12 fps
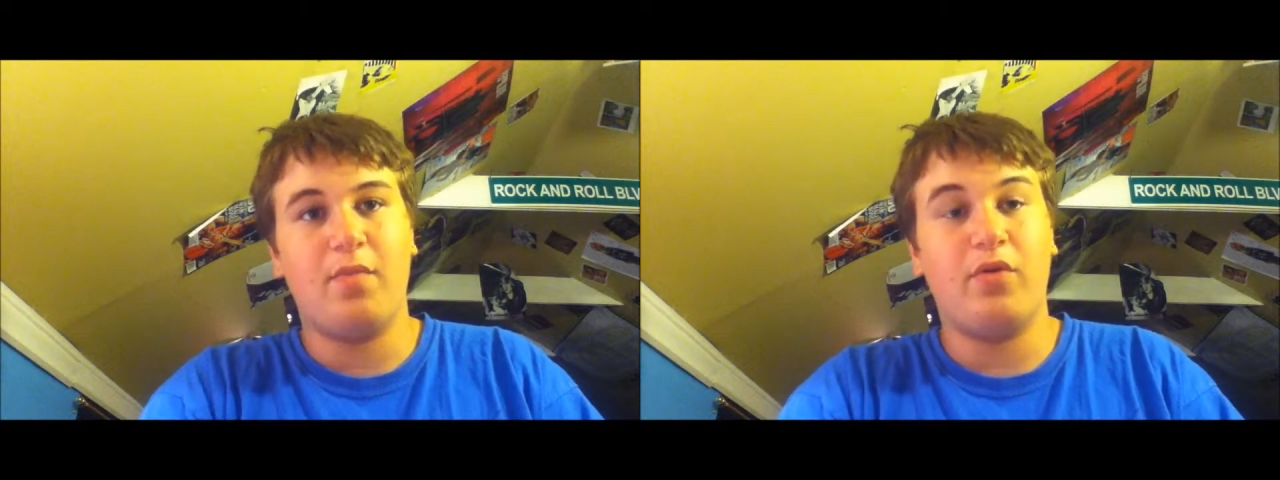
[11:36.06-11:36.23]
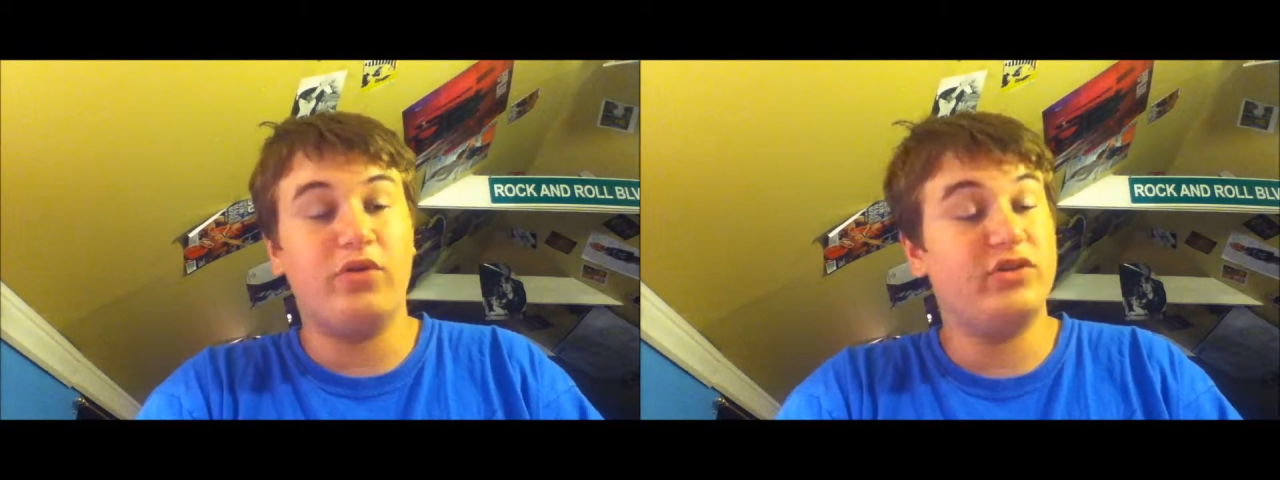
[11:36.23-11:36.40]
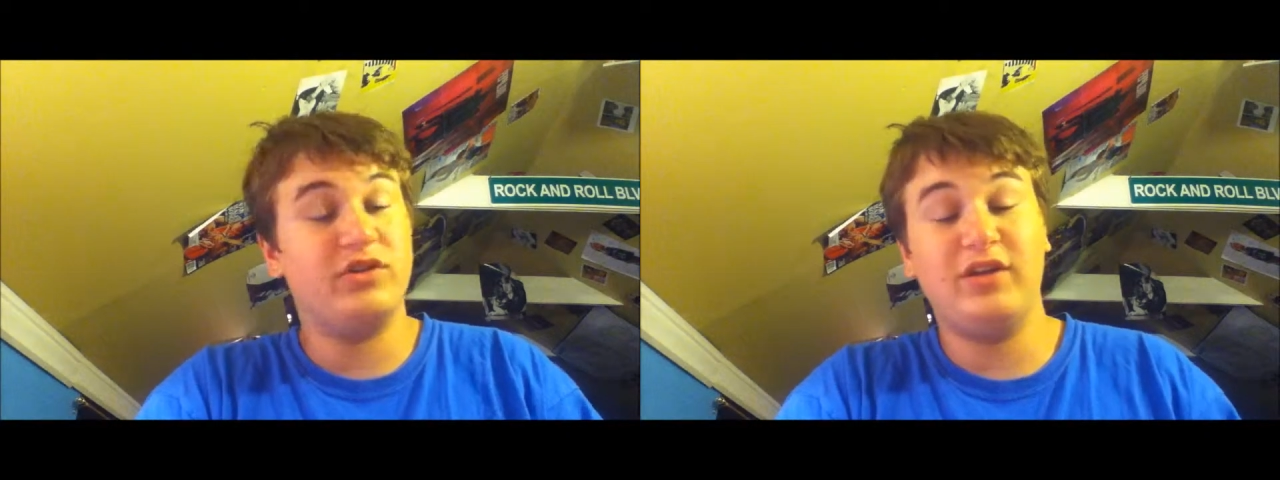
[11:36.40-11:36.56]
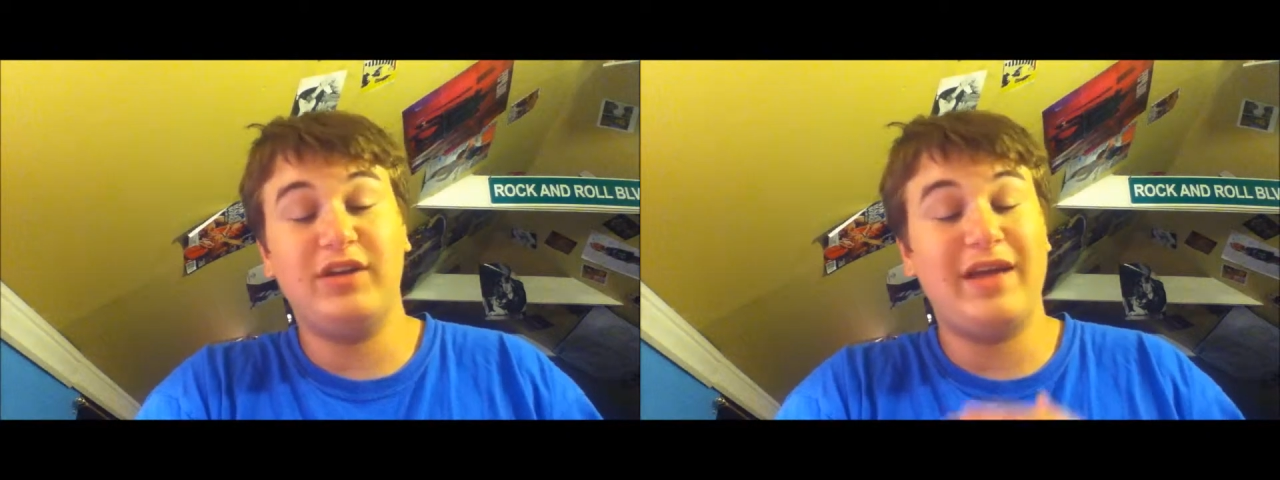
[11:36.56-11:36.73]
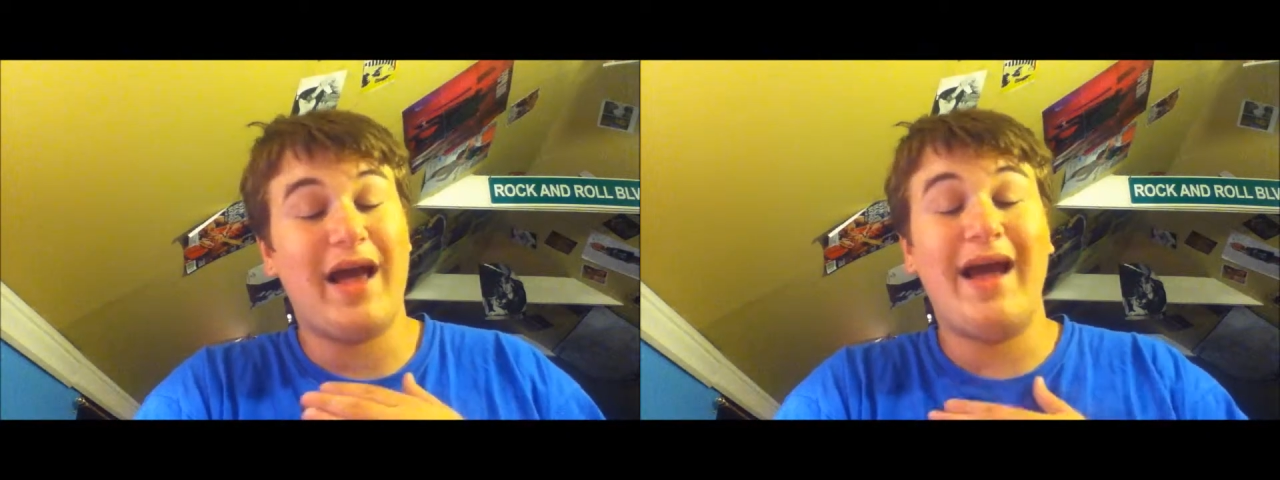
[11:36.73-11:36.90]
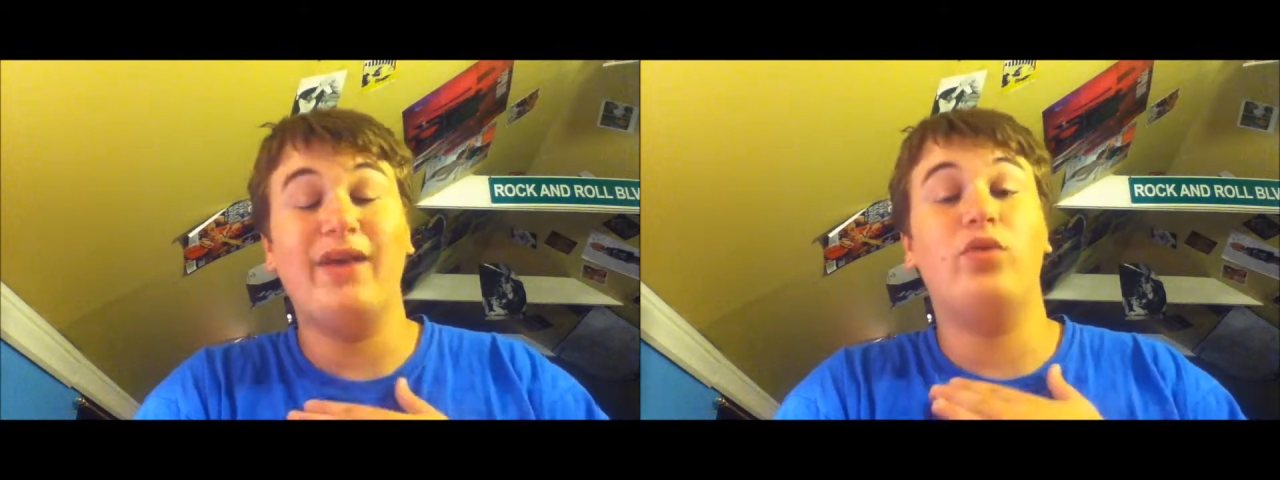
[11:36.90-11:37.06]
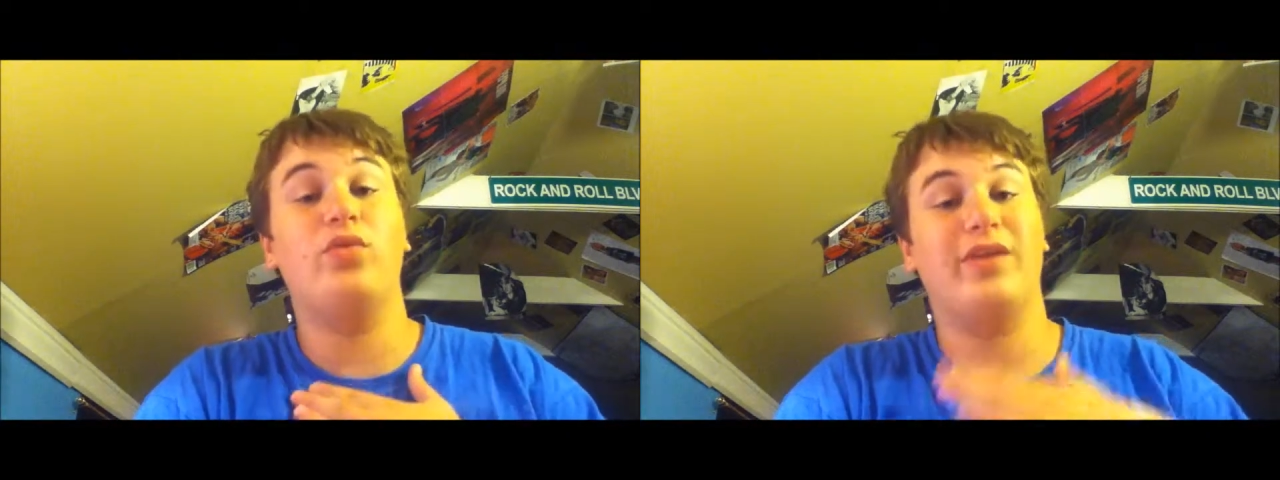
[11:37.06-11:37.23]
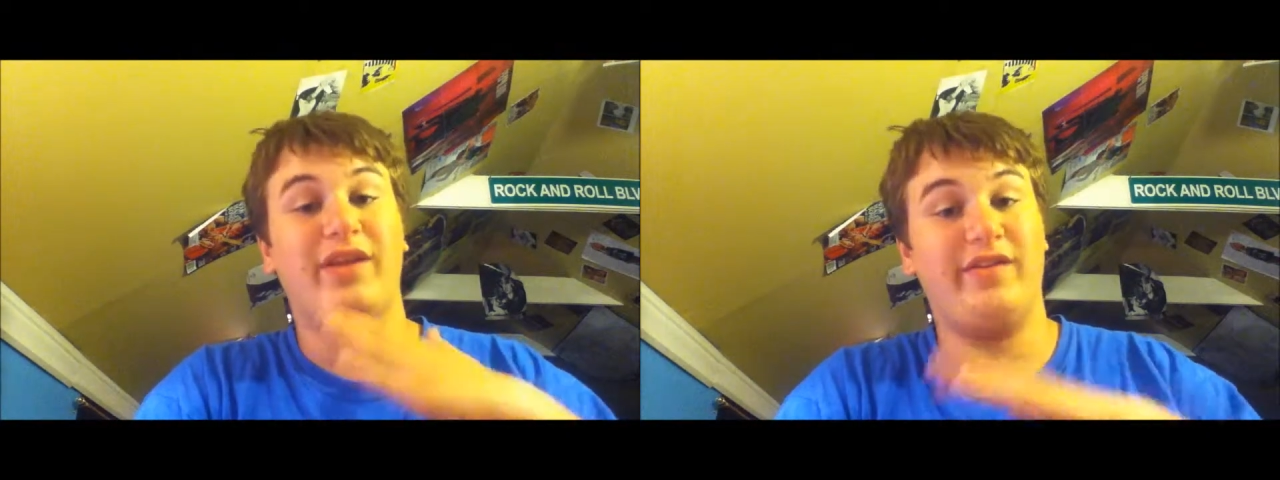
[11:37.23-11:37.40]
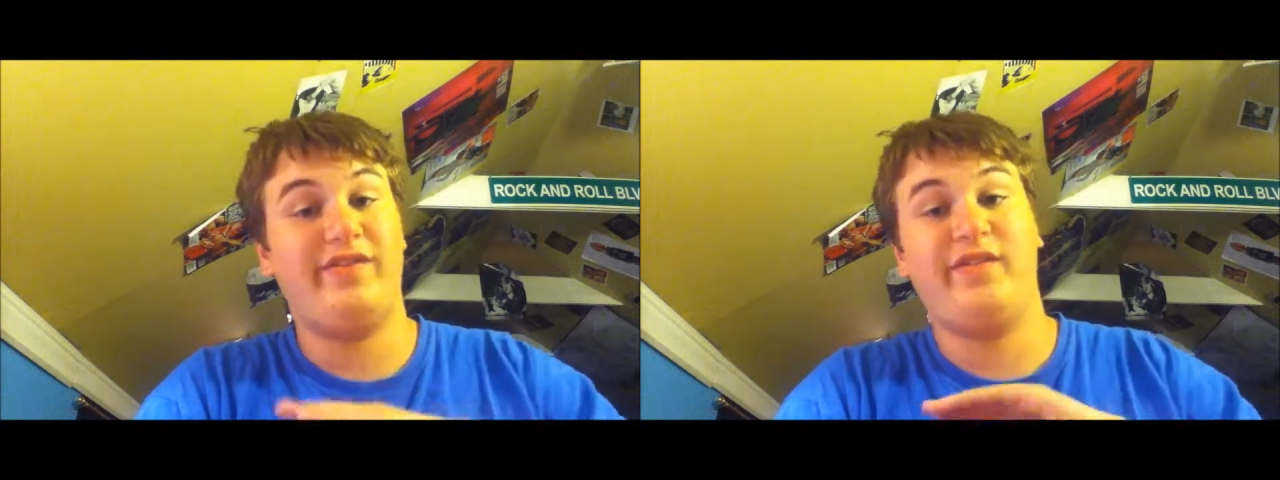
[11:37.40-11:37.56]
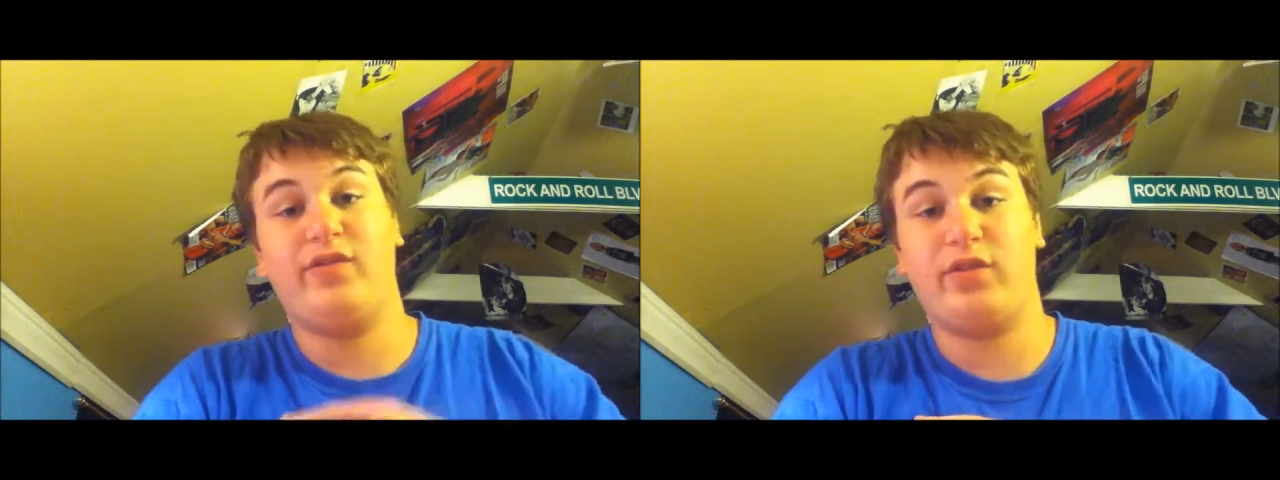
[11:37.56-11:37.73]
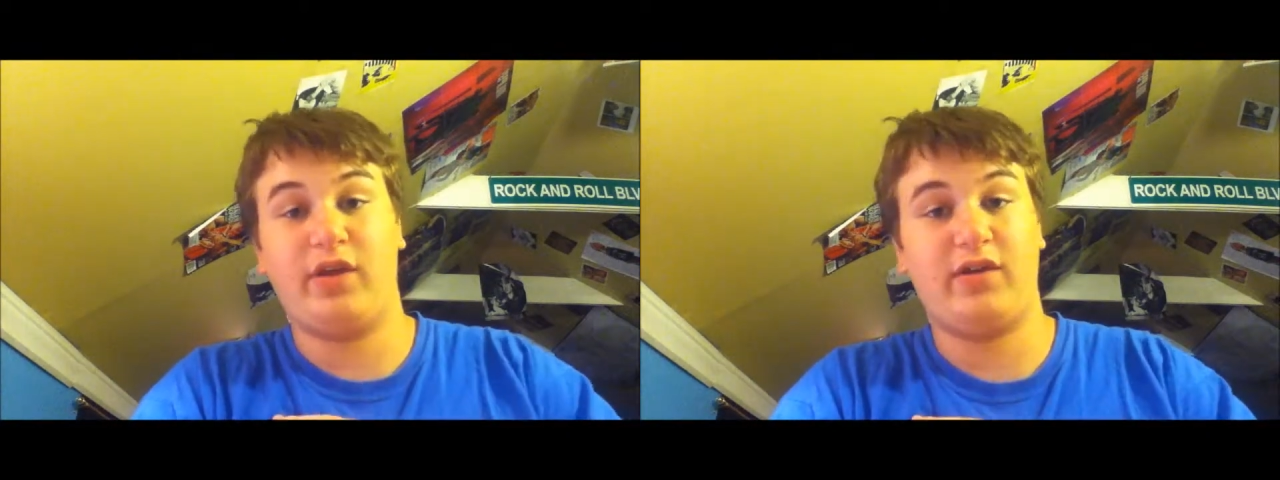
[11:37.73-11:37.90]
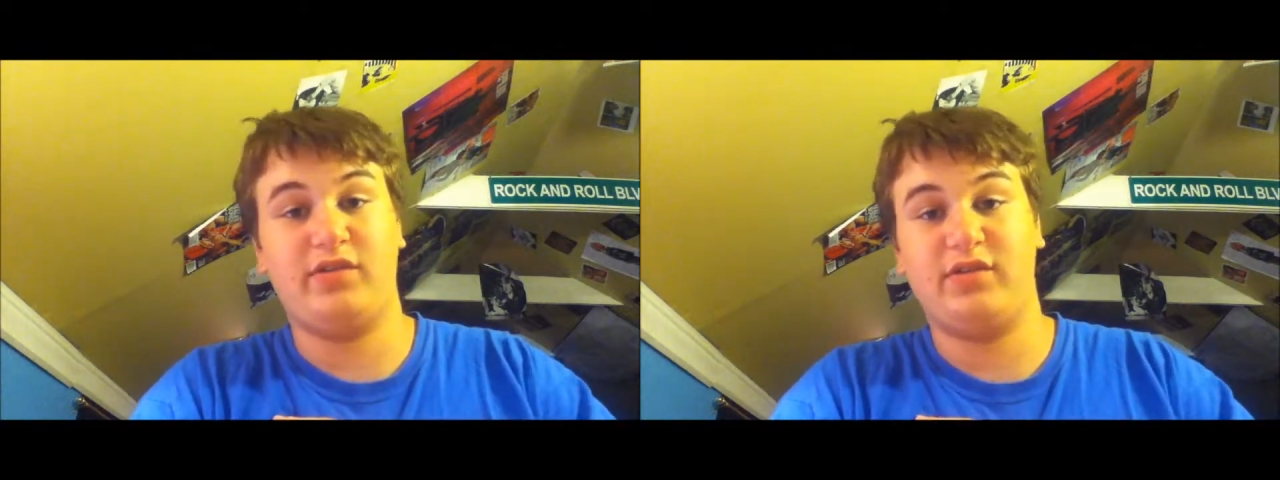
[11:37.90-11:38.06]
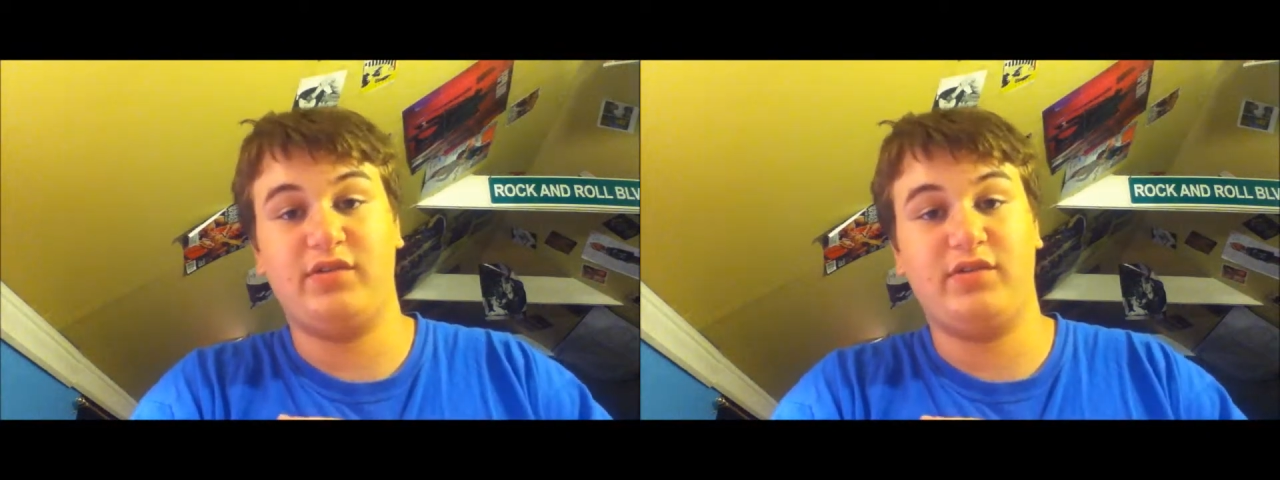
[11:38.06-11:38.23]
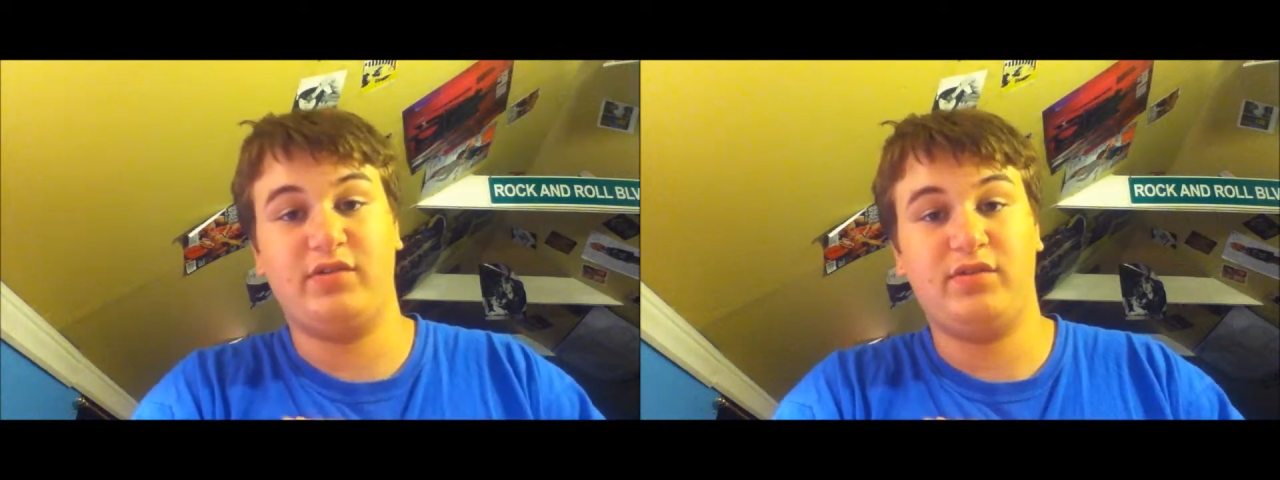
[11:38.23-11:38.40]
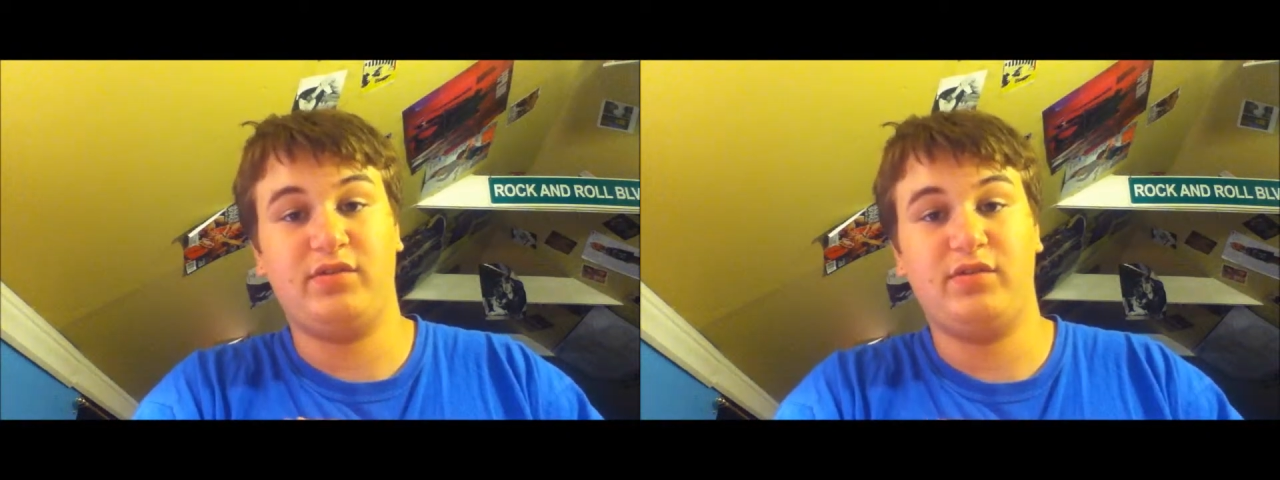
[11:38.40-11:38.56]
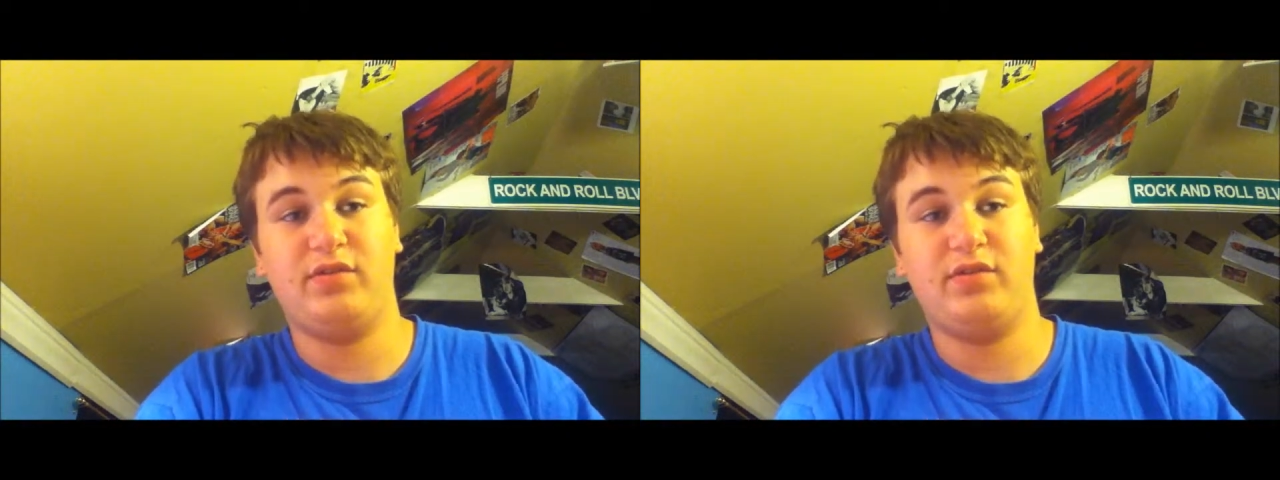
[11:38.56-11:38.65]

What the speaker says: Personally, I don't get sealed cases.